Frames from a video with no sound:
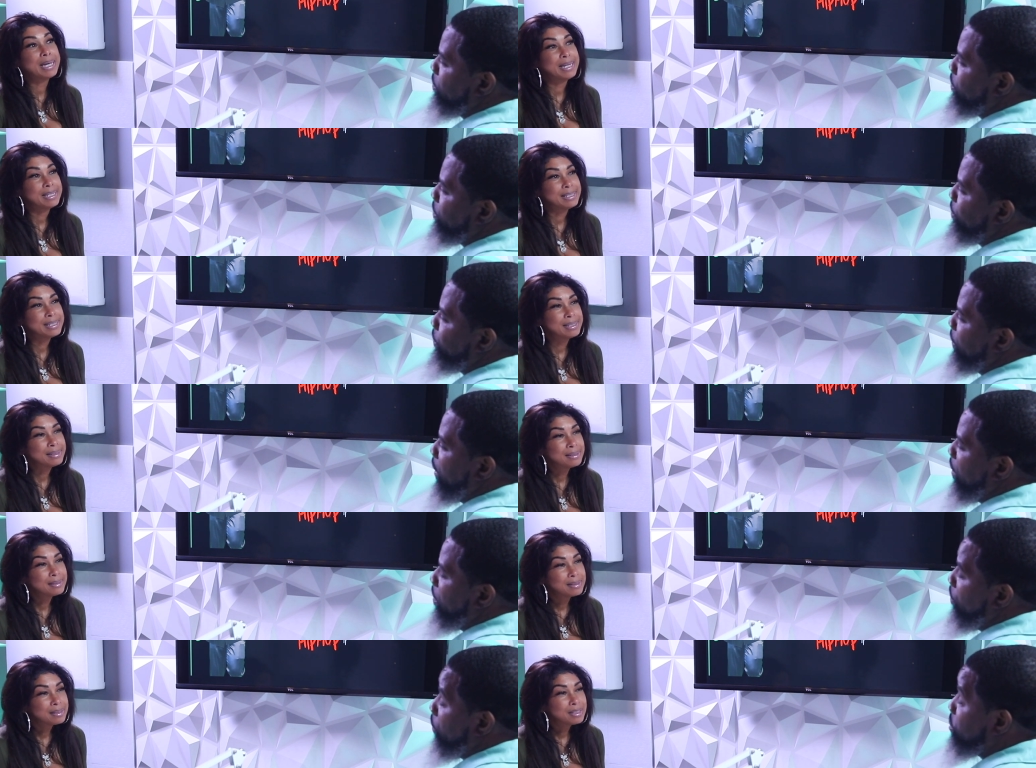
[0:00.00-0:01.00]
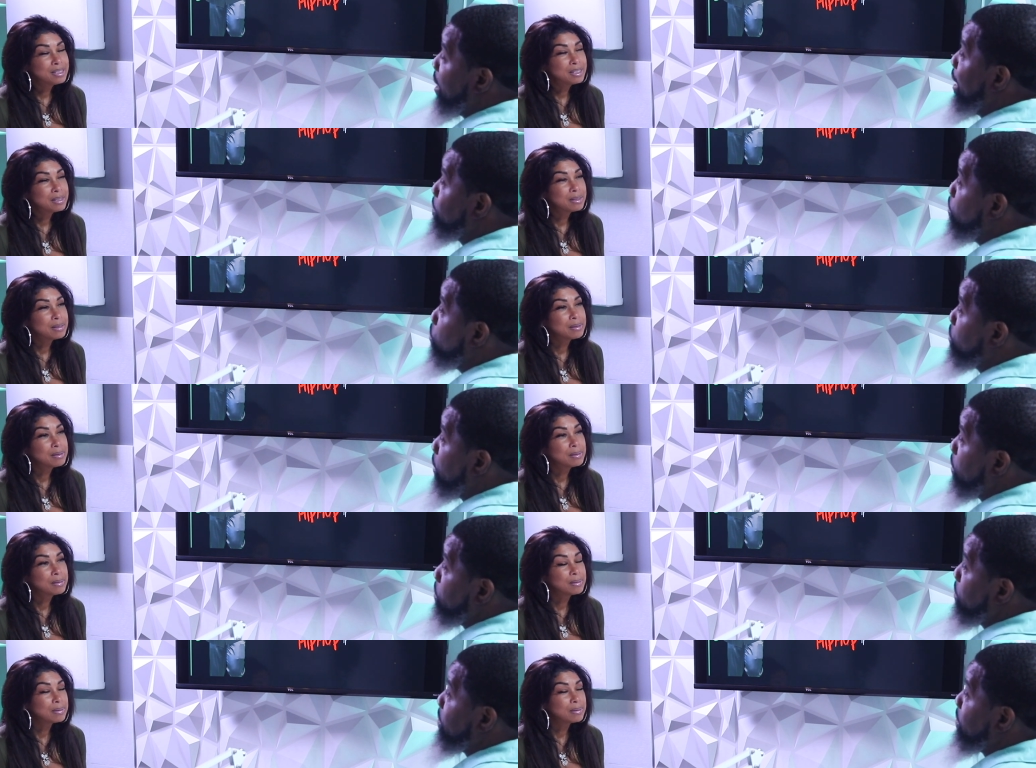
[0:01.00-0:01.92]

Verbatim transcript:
Speaker 1: get it. Yeah.
Speaker 2: Well, jazz music is a